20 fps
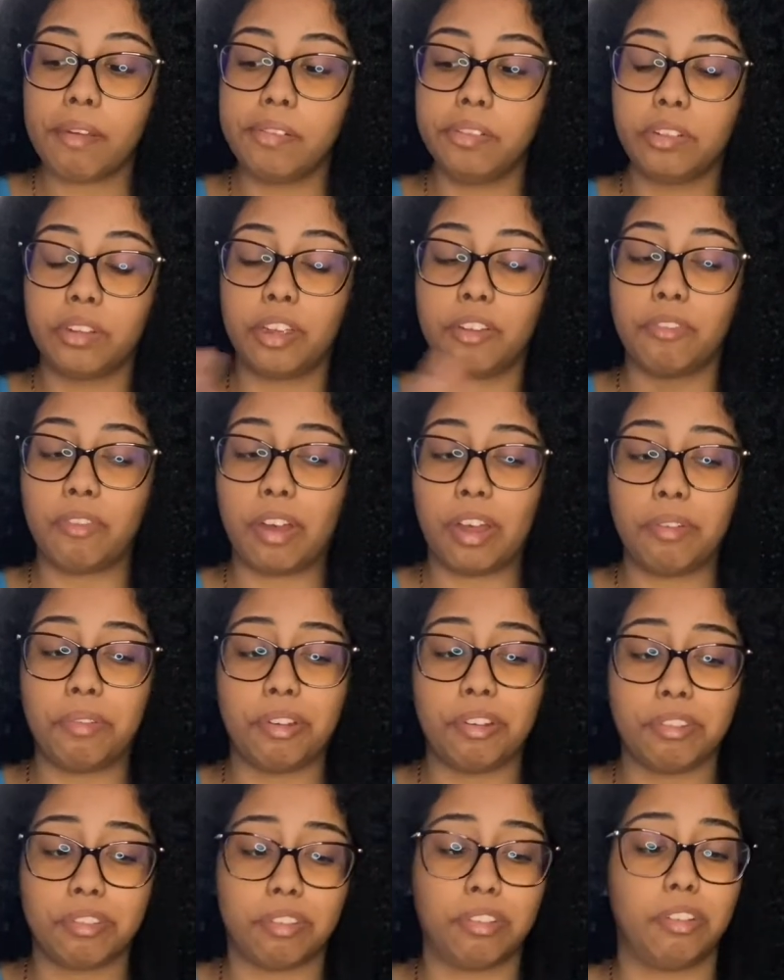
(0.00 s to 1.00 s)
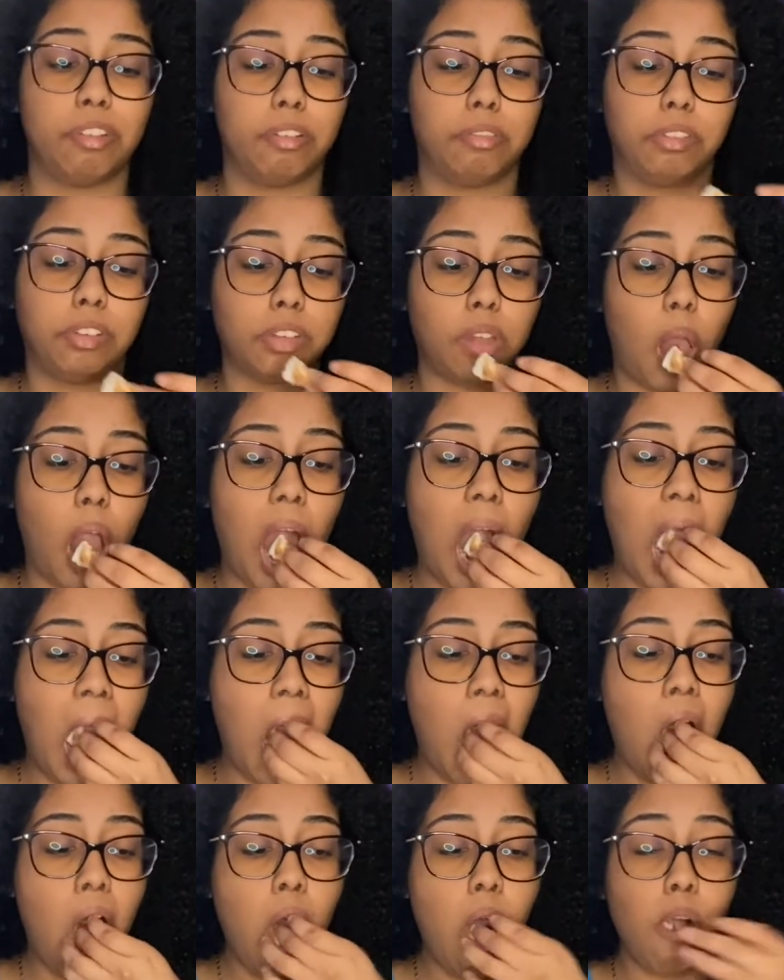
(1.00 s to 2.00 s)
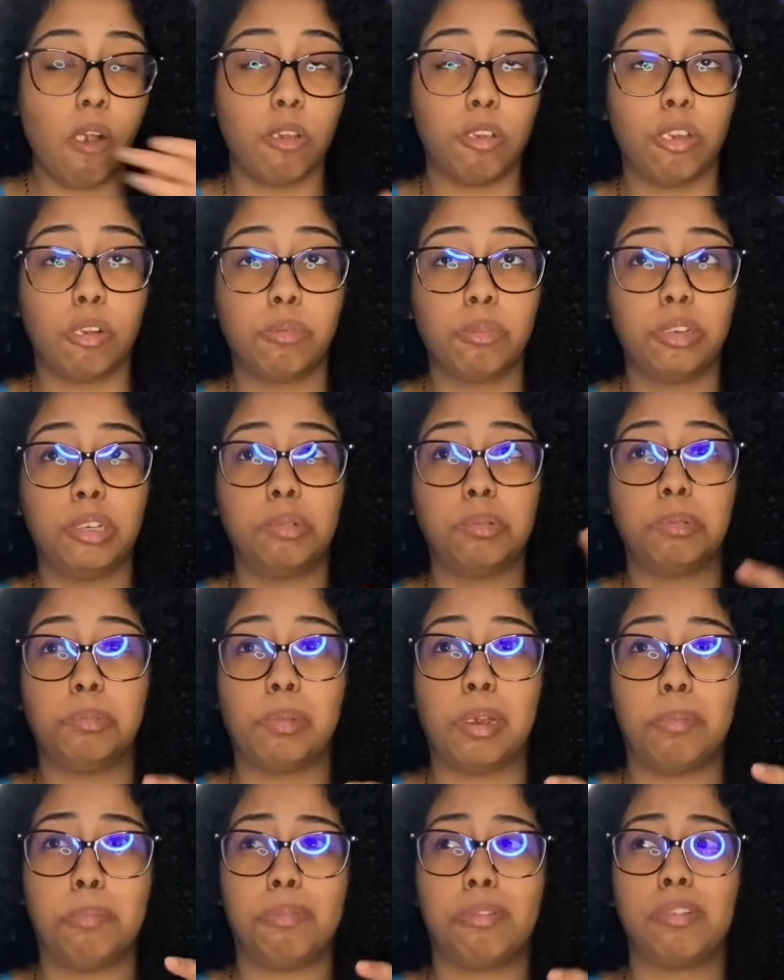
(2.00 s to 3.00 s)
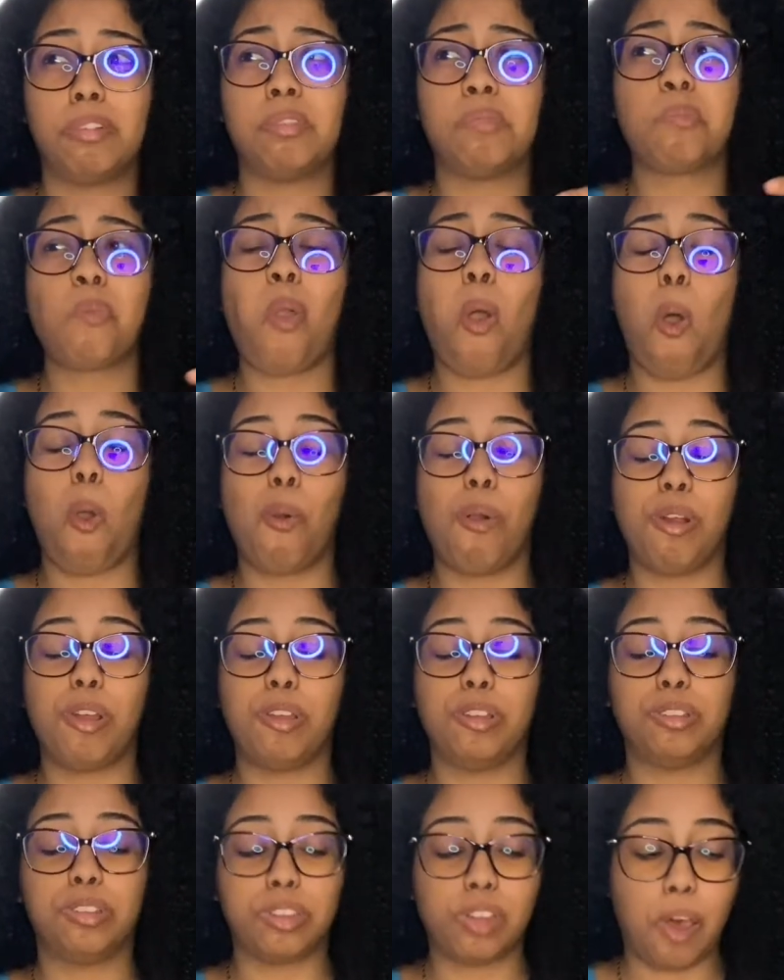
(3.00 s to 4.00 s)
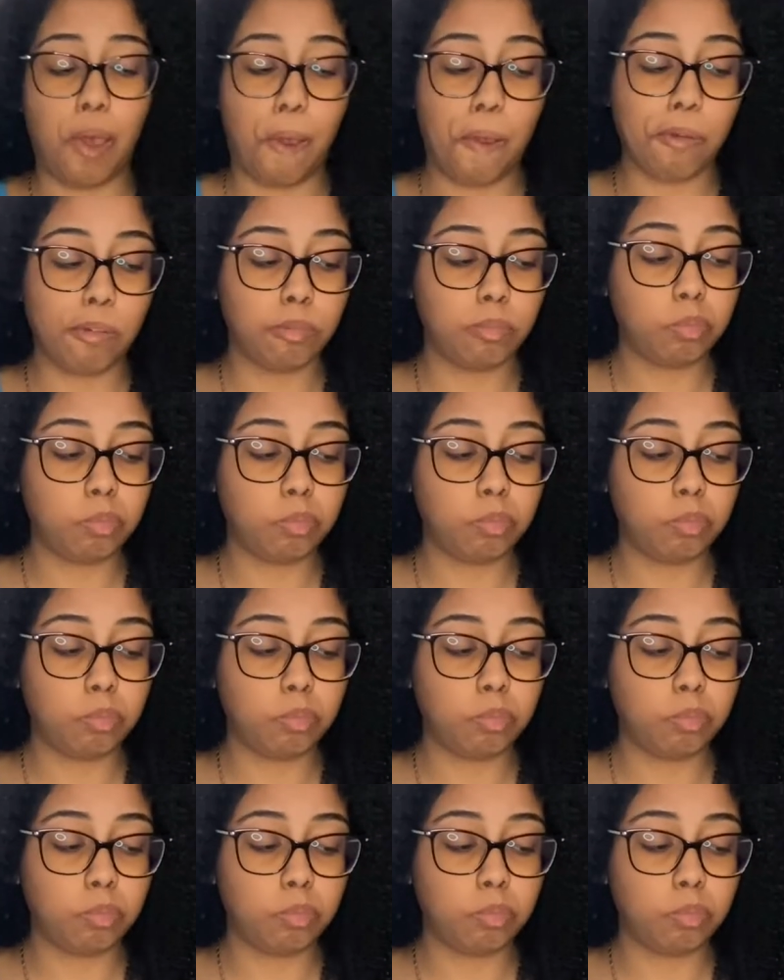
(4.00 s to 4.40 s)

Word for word: like five years ago, so I don't really remember what he said,